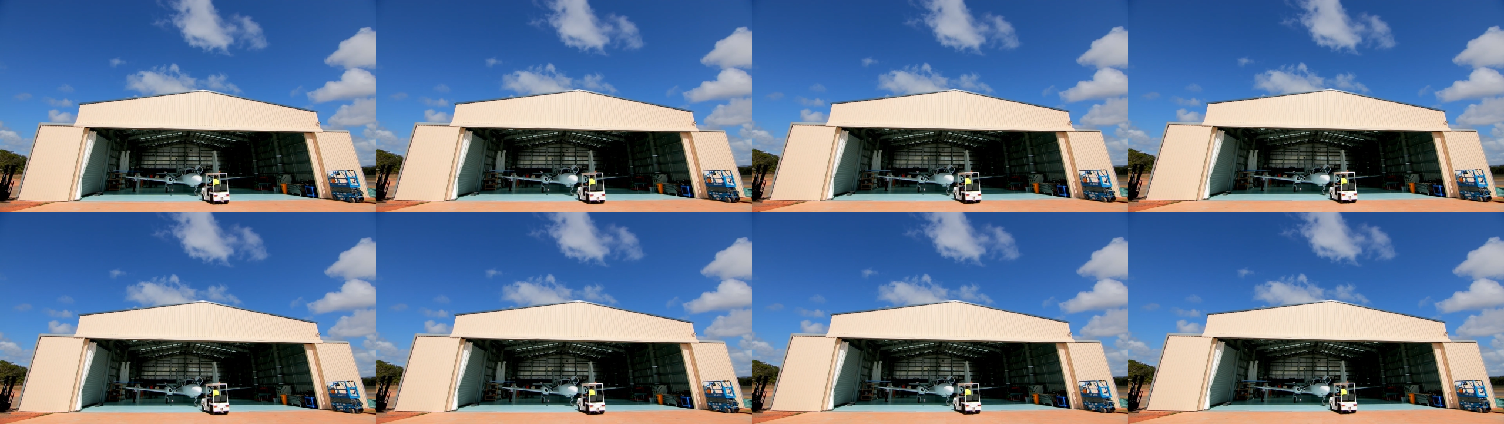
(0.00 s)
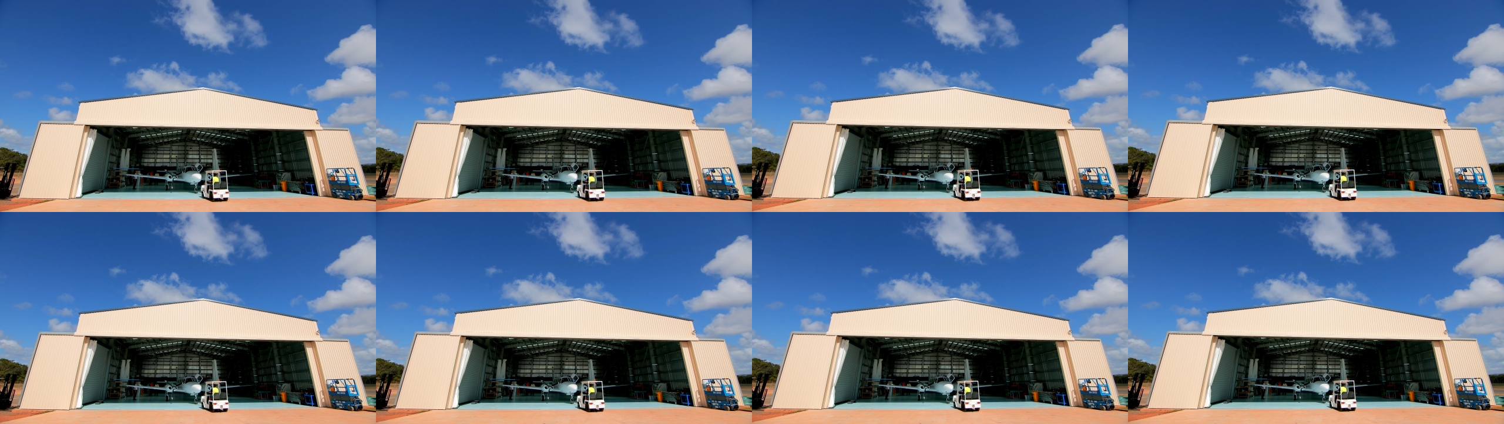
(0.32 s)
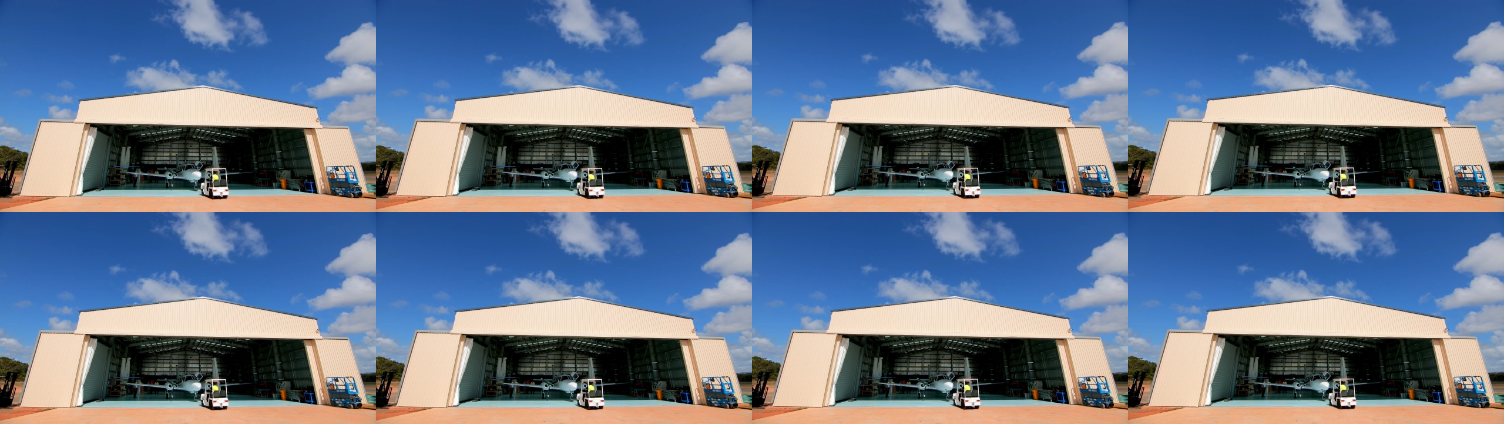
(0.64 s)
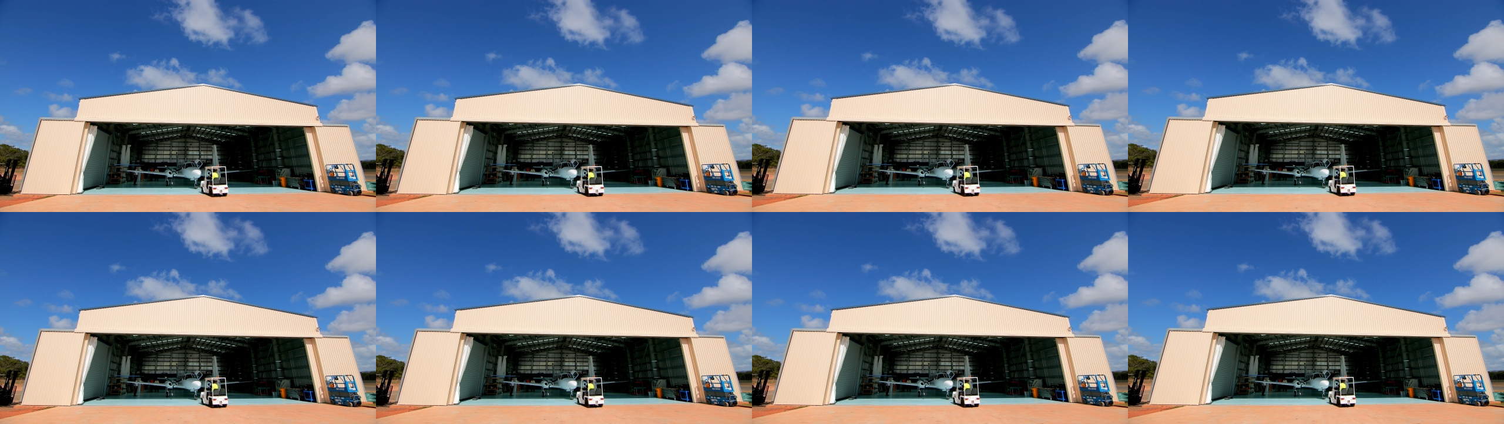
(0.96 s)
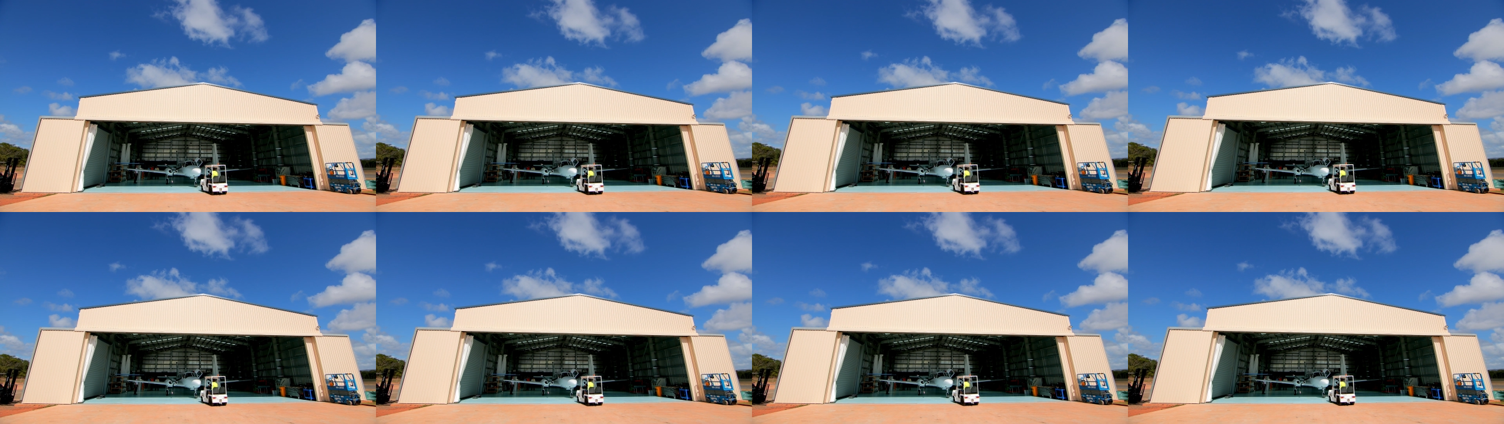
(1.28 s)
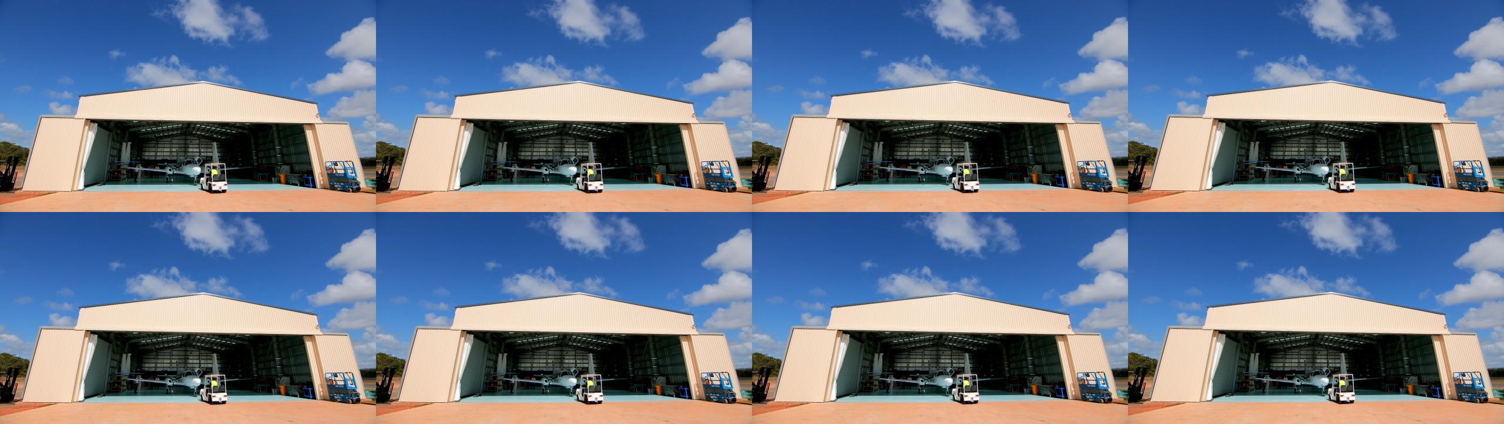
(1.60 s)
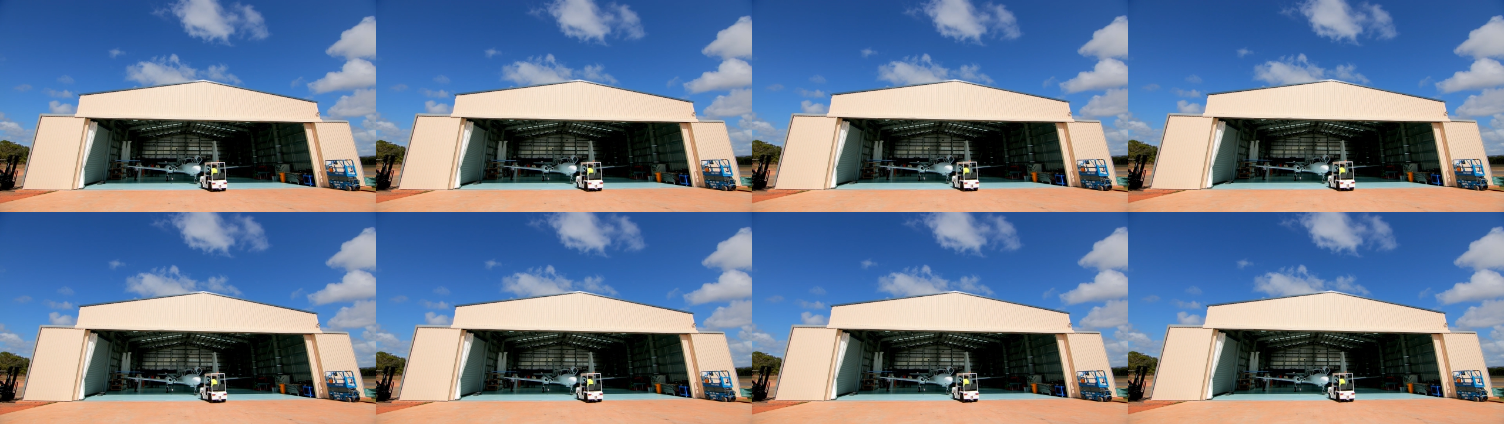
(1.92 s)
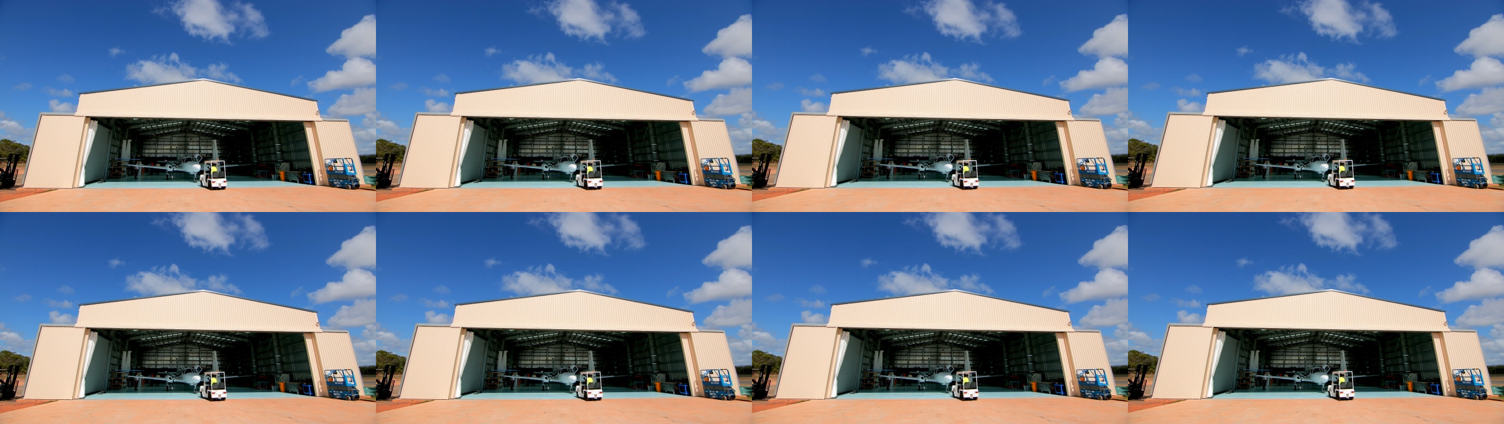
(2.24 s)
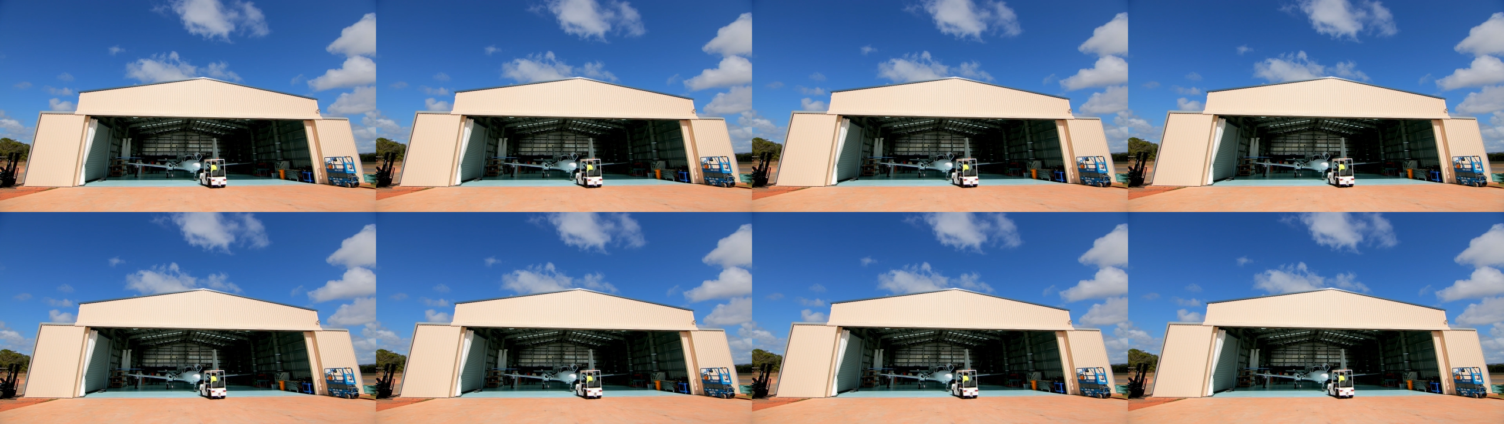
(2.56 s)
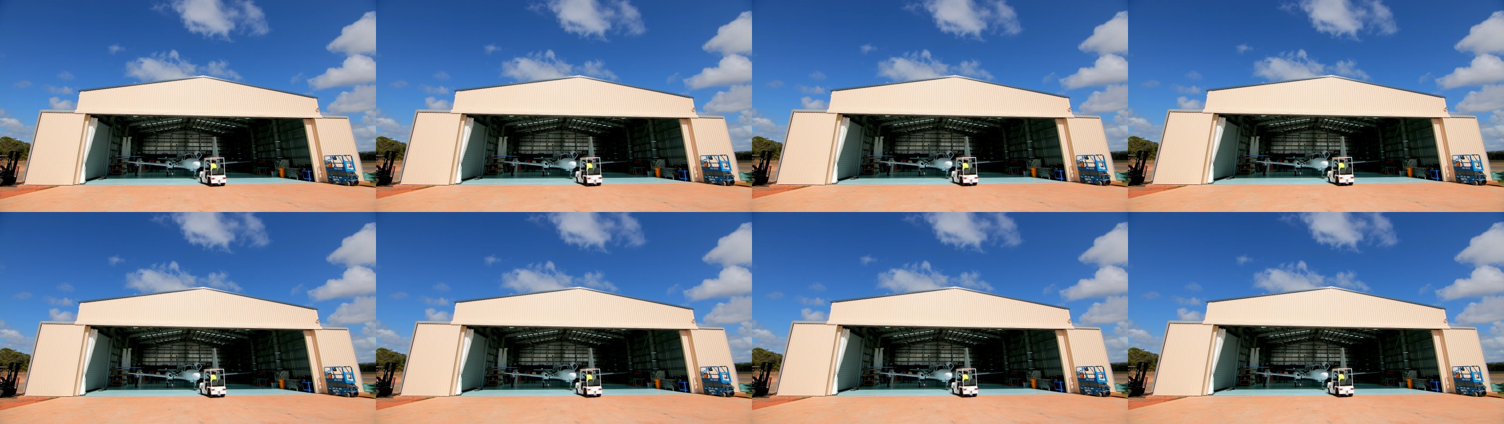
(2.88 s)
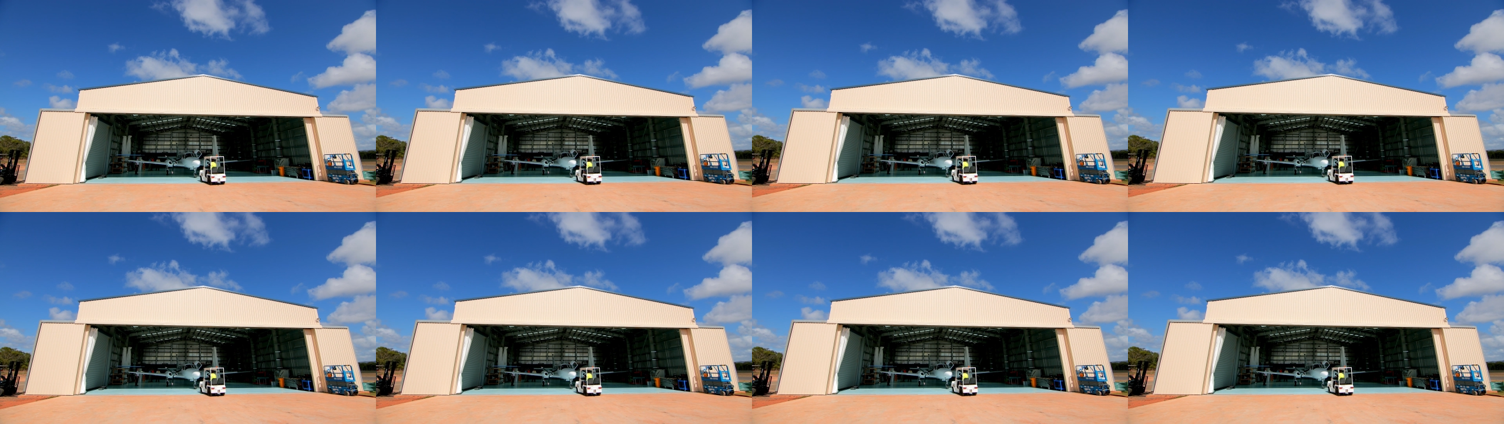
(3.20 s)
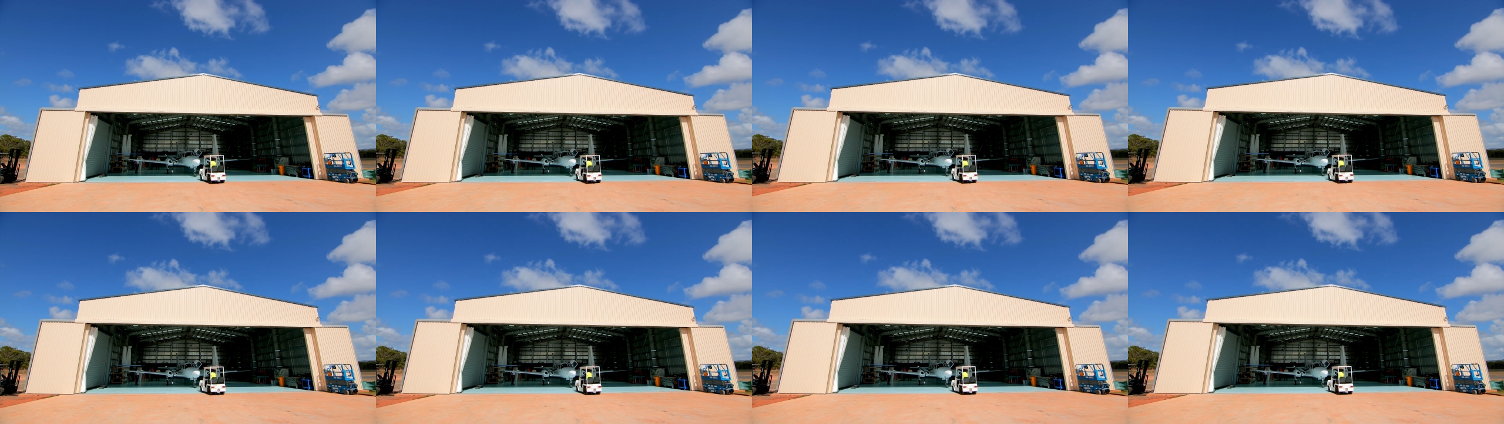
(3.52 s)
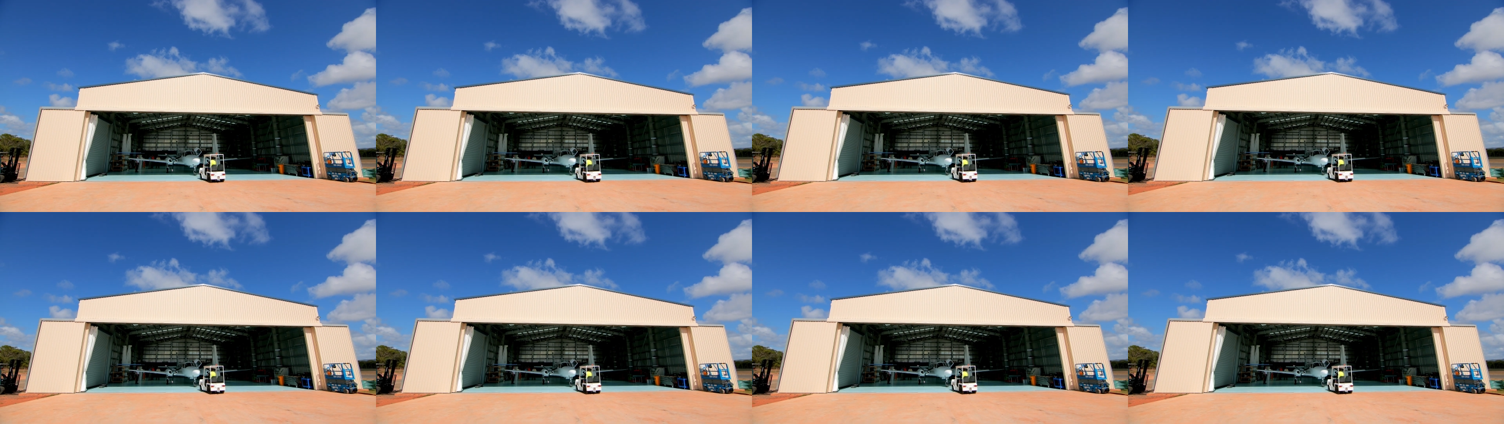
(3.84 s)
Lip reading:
Nobody's mouth can be seen.